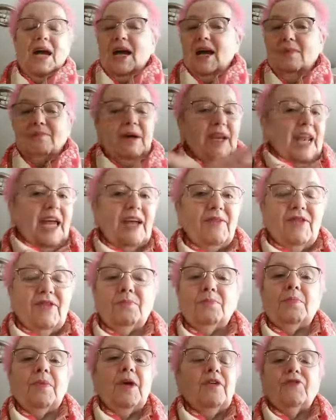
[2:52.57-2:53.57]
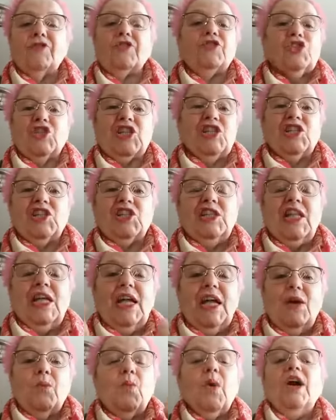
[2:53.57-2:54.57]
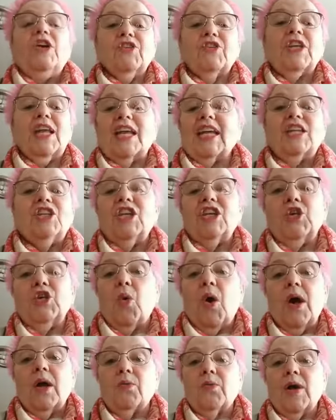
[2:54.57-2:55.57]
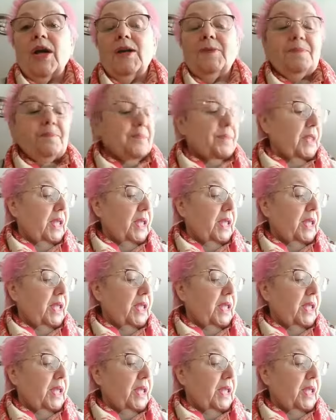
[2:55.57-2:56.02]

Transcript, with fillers: uh, my life is for shizzle, why should I continue on, right?